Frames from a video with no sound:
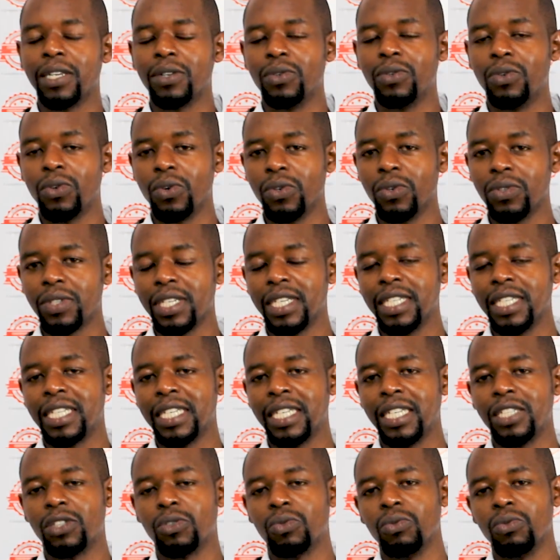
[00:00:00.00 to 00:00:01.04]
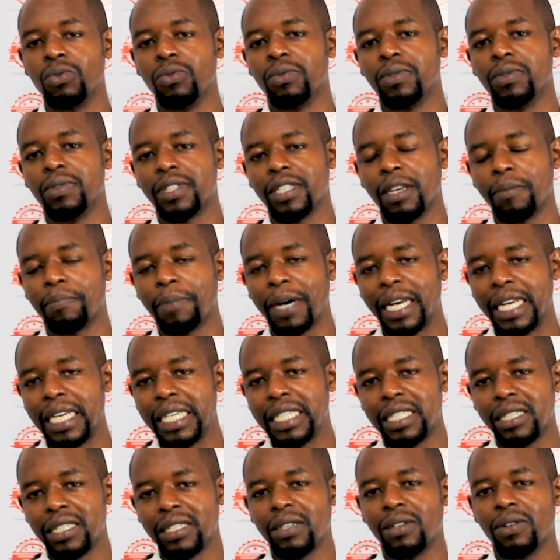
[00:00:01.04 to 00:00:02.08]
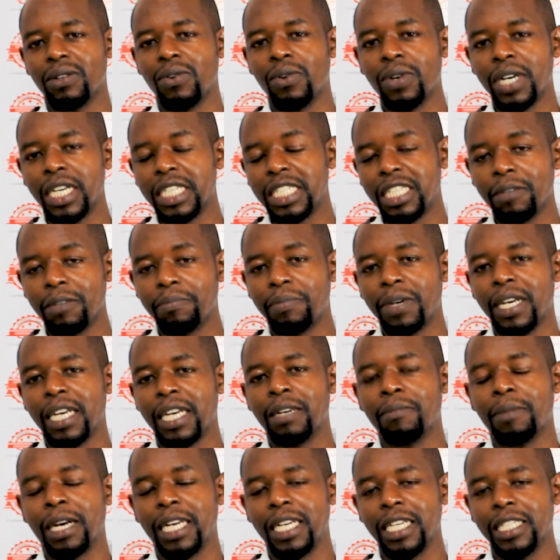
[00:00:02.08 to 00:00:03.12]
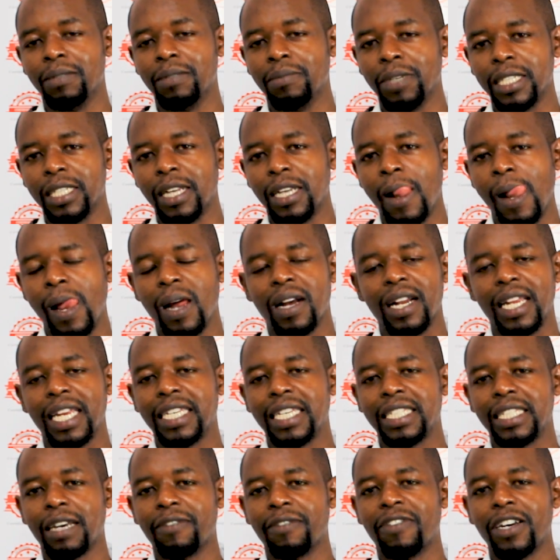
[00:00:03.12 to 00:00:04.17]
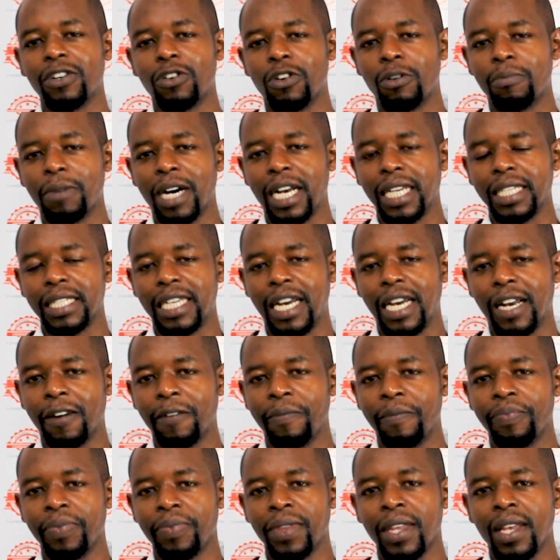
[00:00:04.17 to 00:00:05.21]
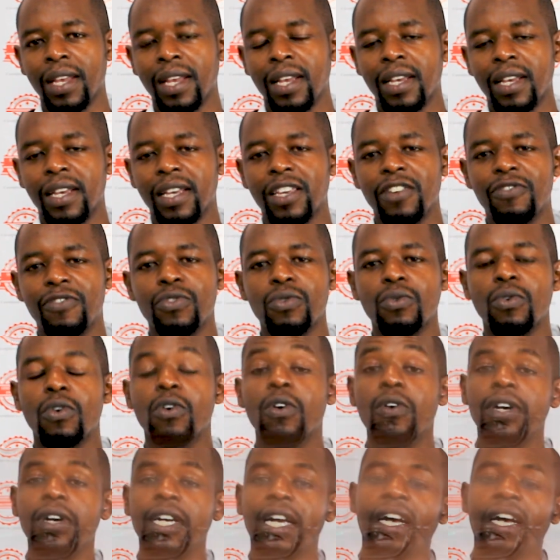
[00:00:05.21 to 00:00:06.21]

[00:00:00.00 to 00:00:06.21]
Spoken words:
grows, it needs to separate ownership and management, like Safaricom has done. If you own